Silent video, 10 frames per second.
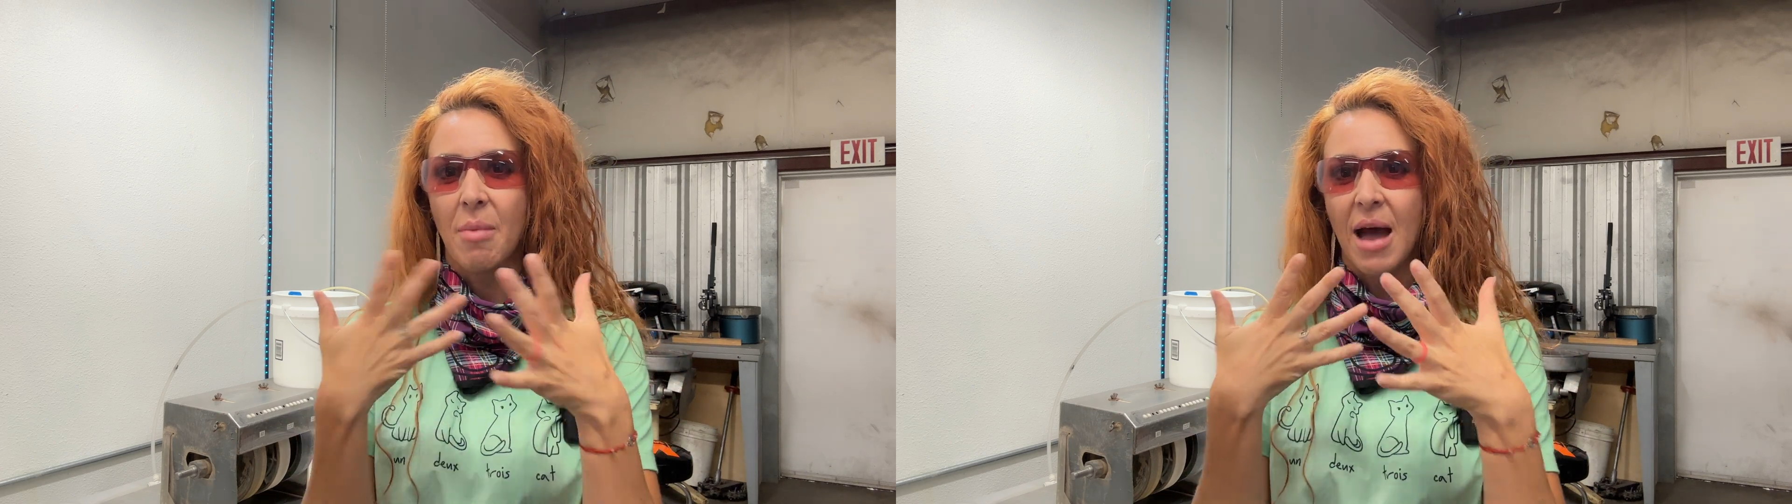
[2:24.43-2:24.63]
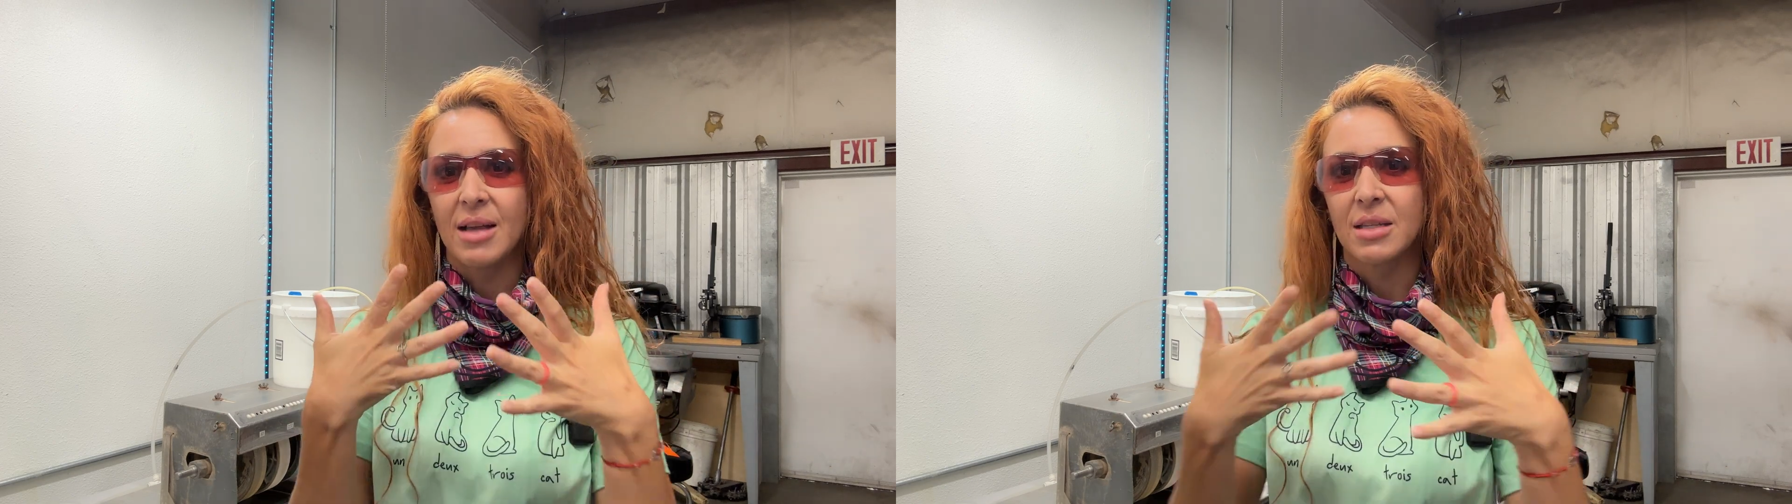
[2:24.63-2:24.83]

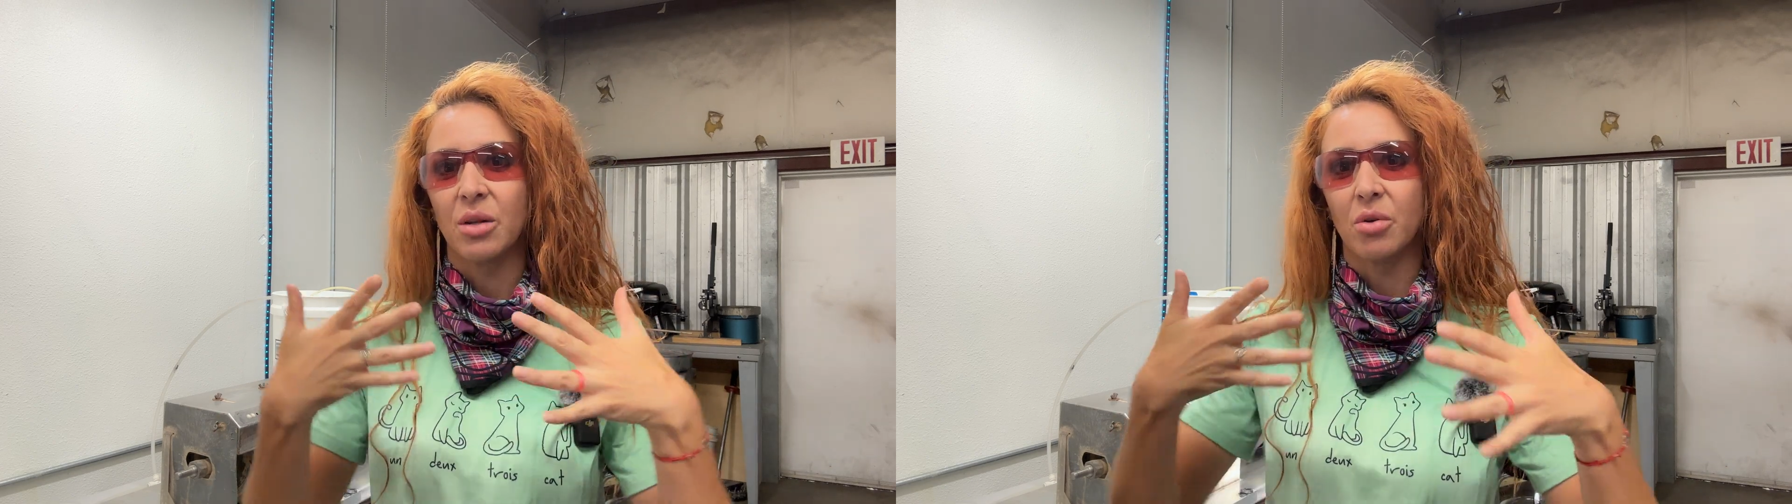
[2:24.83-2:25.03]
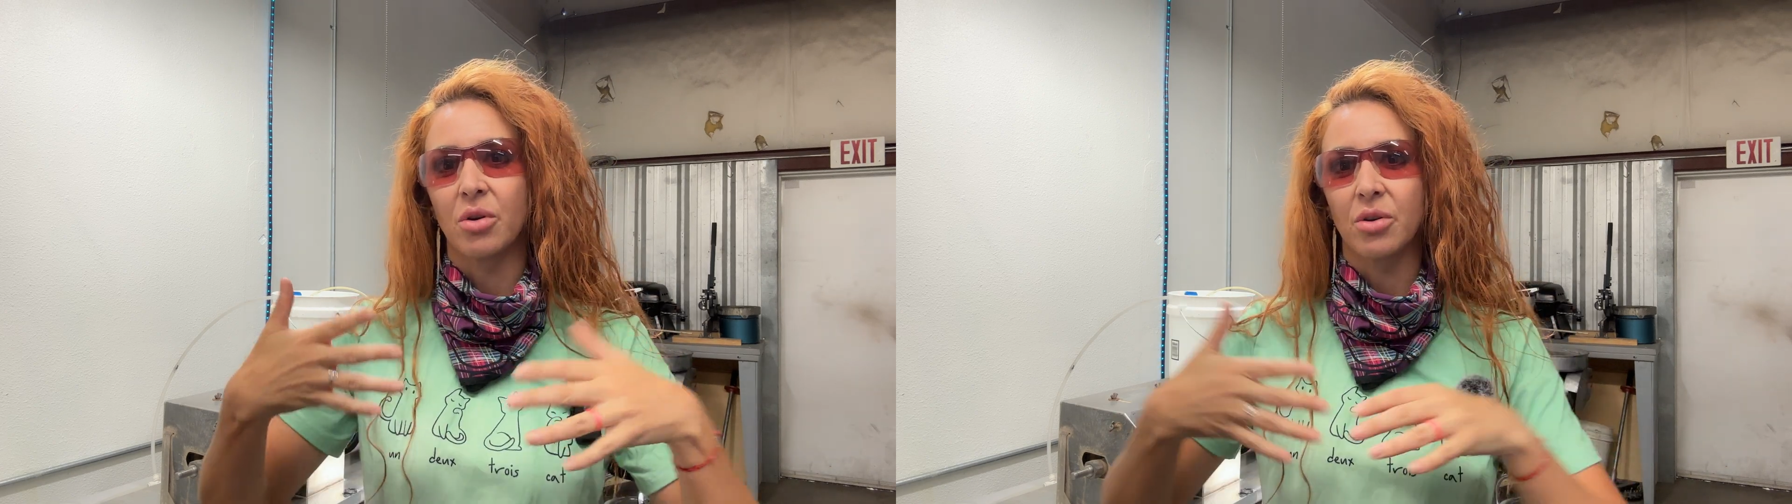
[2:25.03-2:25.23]

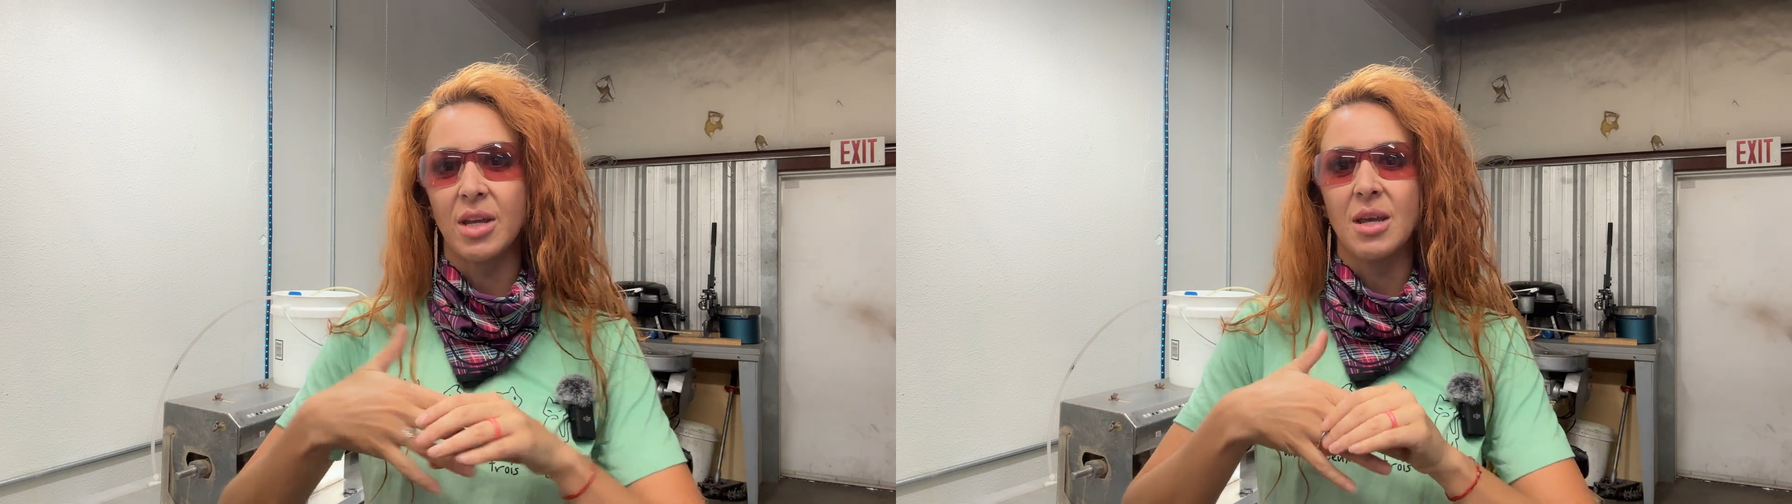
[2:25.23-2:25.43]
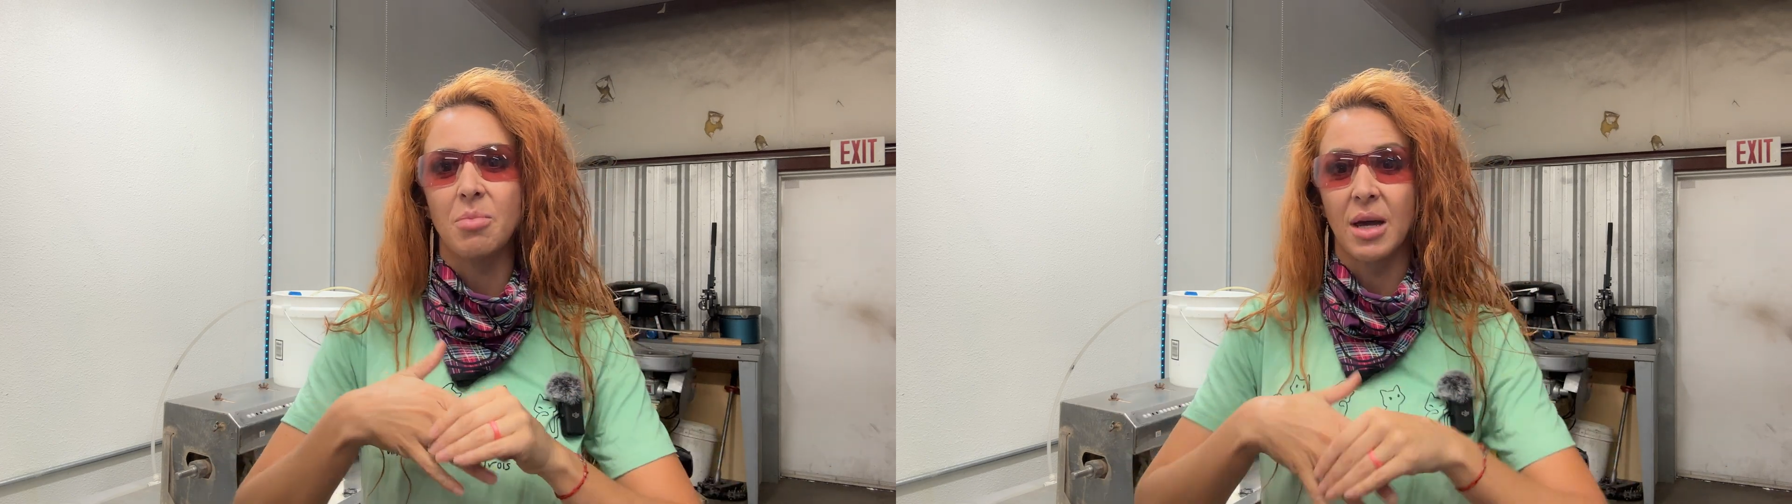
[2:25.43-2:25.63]
mask in order to
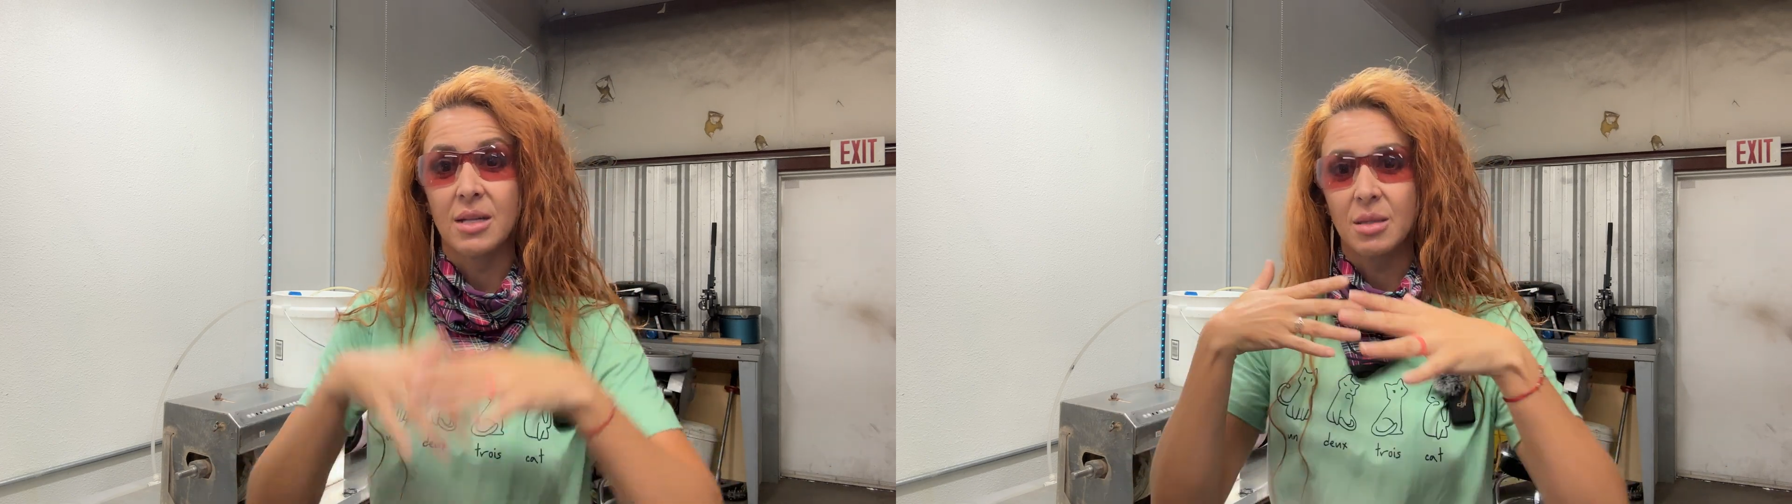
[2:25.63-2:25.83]
keep that